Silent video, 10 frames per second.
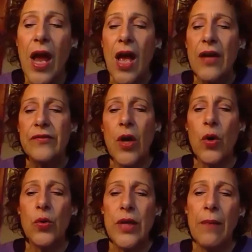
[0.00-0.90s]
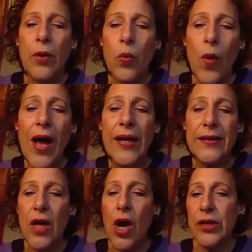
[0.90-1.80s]
So number one,
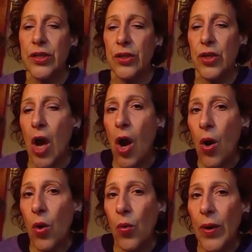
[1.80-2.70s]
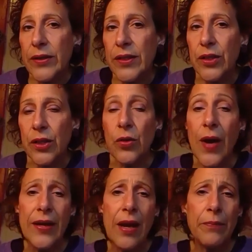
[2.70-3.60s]
it's hard to know what to do.
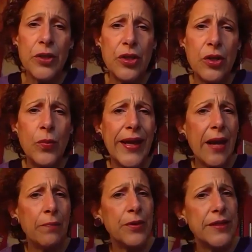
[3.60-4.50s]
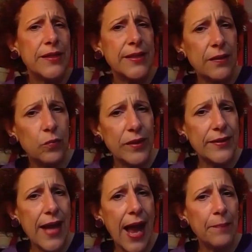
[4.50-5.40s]
And number two, we can't predict what's
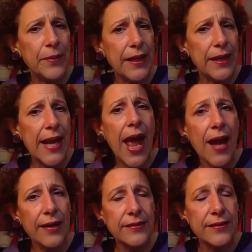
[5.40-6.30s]
happening next.